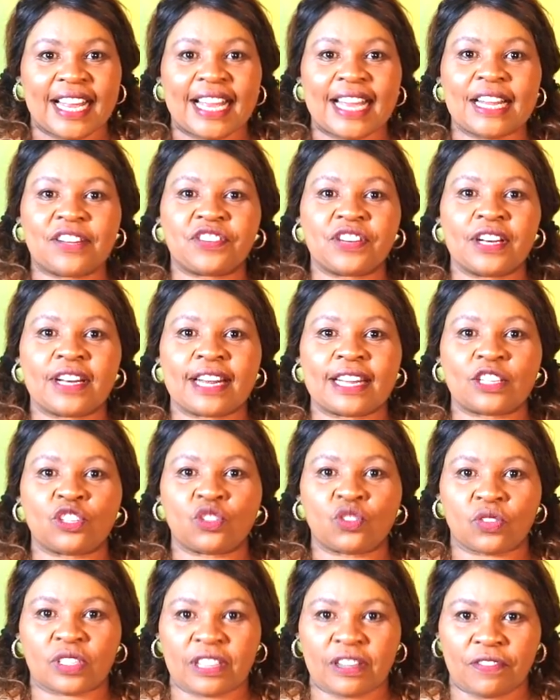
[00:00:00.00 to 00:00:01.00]
It relates
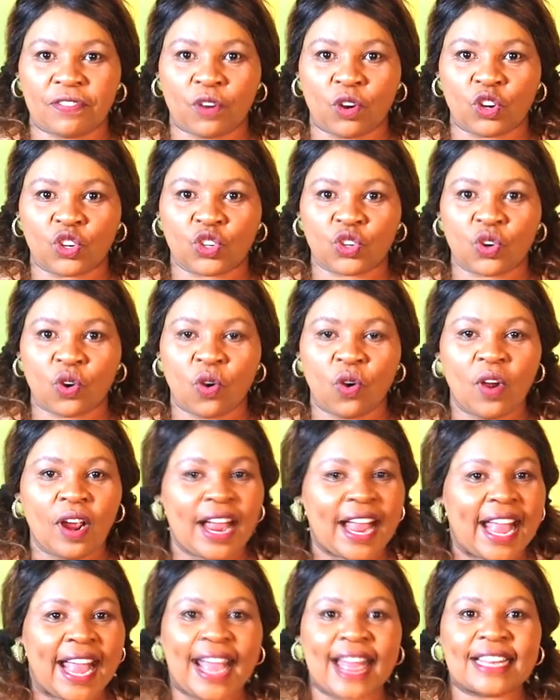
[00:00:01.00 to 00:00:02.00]
to self-control
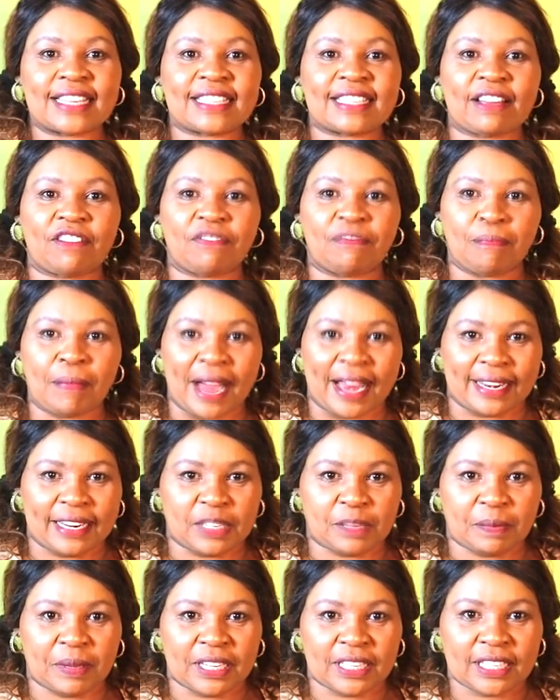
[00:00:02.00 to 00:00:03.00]
and
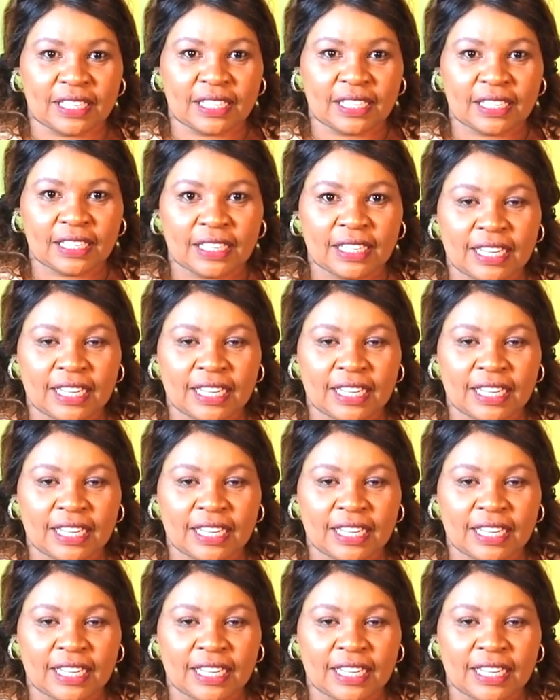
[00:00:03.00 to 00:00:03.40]
self-management.